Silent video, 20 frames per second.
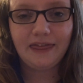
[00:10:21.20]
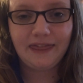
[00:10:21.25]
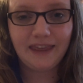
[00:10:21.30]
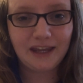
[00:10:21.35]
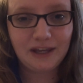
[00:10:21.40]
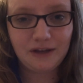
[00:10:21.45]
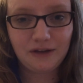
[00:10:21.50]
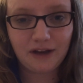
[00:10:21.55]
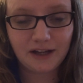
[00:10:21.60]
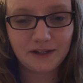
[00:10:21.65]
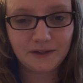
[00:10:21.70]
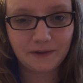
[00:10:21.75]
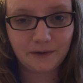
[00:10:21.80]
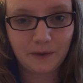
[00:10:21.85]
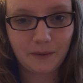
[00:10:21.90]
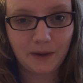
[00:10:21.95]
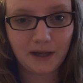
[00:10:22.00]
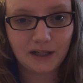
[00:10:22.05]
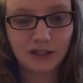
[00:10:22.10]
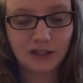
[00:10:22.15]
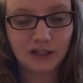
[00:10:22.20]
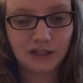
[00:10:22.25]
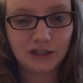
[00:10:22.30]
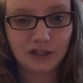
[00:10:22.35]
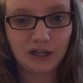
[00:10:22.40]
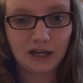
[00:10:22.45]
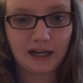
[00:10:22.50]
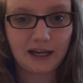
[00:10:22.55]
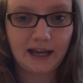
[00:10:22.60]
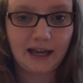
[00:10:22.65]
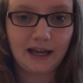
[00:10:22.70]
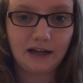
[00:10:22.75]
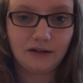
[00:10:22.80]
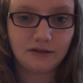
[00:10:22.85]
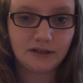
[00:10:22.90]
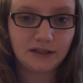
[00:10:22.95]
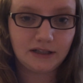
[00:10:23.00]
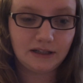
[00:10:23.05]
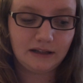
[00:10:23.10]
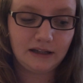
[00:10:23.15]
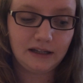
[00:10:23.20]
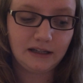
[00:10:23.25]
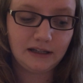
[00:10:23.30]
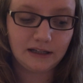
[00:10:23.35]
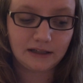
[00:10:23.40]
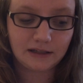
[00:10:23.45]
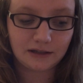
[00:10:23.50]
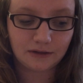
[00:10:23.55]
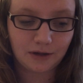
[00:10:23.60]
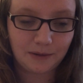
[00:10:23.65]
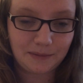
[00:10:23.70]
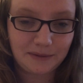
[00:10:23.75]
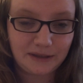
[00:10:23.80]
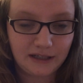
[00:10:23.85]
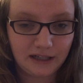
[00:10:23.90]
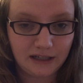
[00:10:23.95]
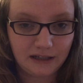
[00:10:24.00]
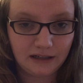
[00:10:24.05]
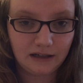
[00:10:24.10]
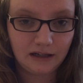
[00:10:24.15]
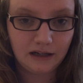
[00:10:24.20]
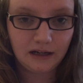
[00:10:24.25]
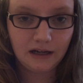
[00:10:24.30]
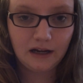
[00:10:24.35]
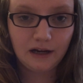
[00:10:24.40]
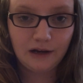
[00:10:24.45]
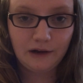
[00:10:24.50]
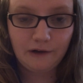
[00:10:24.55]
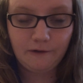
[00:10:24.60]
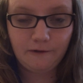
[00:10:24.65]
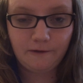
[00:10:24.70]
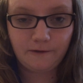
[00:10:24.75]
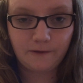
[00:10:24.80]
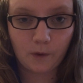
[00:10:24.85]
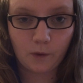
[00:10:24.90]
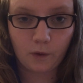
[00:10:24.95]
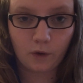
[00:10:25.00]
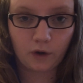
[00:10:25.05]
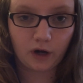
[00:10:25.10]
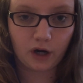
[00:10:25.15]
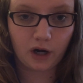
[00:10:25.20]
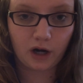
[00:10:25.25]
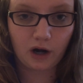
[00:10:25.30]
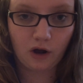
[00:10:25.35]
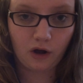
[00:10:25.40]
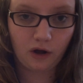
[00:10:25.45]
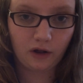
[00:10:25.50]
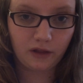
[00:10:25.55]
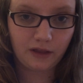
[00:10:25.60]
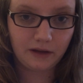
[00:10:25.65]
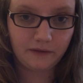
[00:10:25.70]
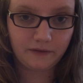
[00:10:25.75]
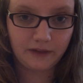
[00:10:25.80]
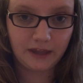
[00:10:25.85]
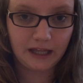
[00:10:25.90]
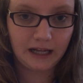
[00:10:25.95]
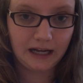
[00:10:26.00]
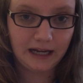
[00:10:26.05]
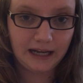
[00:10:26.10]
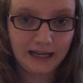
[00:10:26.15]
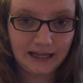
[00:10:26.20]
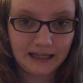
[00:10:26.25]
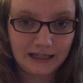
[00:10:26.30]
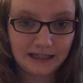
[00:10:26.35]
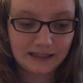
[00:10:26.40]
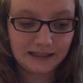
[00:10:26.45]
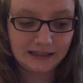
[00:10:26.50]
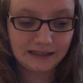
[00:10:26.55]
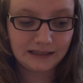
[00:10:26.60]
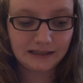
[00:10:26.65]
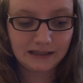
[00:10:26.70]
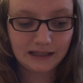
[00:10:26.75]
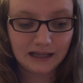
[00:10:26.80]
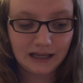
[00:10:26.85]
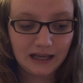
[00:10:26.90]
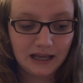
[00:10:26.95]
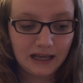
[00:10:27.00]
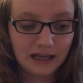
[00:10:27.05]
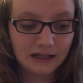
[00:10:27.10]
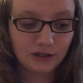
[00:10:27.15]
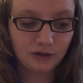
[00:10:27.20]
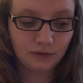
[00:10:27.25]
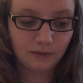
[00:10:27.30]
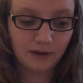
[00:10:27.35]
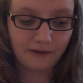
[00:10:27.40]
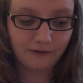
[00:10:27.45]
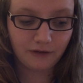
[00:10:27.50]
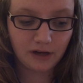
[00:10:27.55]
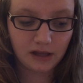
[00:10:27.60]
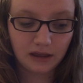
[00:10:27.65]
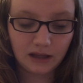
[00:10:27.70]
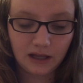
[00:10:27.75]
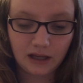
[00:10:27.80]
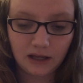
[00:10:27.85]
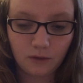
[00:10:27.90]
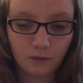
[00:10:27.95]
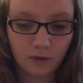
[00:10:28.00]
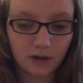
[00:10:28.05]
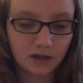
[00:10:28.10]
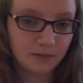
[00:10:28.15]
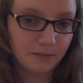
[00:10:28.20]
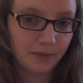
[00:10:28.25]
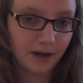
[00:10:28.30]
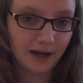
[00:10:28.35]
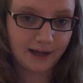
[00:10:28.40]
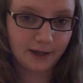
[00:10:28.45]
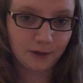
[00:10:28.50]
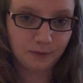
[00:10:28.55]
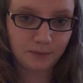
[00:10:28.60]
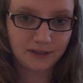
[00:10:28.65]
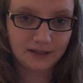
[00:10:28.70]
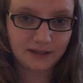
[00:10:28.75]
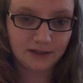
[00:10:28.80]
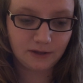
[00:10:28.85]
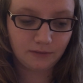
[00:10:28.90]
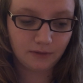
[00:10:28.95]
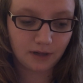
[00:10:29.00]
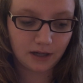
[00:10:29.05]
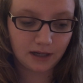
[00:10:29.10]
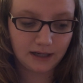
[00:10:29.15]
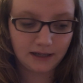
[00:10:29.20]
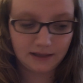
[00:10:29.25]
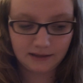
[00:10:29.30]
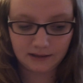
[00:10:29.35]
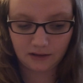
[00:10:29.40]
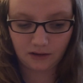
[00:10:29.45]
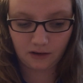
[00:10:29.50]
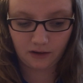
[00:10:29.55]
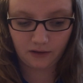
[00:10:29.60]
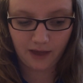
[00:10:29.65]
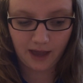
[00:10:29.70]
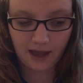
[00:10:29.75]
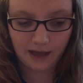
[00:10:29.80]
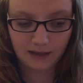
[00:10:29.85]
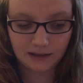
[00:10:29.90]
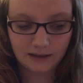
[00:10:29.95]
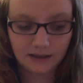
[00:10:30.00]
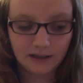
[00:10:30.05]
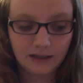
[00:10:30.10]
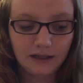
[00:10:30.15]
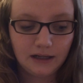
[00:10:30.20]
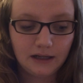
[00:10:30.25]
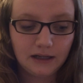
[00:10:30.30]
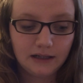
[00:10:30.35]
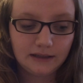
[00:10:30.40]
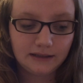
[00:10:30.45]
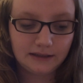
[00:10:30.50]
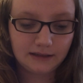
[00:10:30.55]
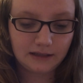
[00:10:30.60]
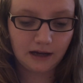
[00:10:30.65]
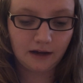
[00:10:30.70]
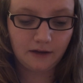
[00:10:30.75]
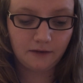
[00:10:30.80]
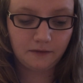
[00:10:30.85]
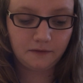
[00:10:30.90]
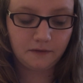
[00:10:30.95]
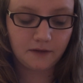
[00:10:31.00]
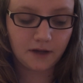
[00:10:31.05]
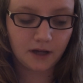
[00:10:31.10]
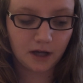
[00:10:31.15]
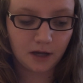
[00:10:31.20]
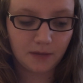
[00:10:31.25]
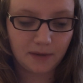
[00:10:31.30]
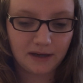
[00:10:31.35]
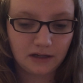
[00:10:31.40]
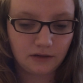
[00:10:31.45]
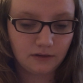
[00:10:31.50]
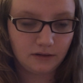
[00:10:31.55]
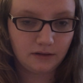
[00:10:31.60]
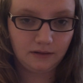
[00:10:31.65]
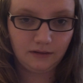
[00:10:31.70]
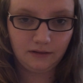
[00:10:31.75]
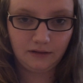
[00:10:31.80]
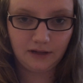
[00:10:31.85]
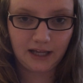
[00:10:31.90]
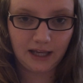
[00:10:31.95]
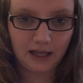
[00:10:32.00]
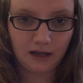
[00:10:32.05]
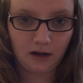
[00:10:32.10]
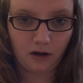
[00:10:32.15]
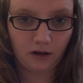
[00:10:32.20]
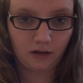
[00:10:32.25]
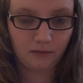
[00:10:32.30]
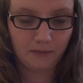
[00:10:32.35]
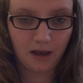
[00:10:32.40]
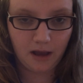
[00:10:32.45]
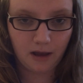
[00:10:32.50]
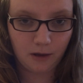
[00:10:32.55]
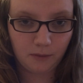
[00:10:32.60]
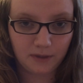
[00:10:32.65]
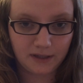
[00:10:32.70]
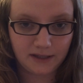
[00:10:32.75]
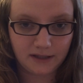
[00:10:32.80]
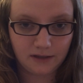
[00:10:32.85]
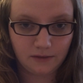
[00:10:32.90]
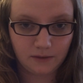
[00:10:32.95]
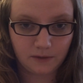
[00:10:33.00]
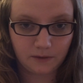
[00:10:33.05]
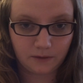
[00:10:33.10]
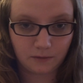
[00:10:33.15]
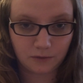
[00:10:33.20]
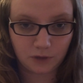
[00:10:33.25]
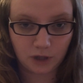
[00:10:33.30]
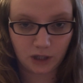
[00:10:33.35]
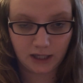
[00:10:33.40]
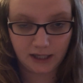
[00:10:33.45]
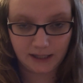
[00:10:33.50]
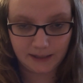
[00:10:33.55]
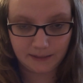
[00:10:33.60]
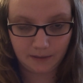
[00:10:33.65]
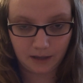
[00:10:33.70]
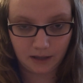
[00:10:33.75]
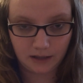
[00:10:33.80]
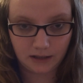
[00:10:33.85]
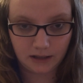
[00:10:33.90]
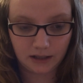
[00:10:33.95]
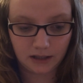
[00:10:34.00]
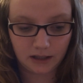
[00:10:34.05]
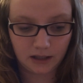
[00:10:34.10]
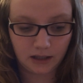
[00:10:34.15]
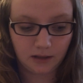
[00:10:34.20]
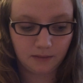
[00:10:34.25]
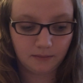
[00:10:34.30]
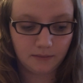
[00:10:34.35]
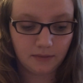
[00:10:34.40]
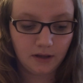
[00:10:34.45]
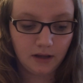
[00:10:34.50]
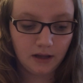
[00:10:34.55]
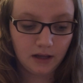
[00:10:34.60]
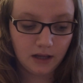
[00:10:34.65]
thank you guys for watching. Check out the description for all of the links to everything, where to buy Obitsu bodies and all that stuff. I do get all my Obitsus from junkiespot.com,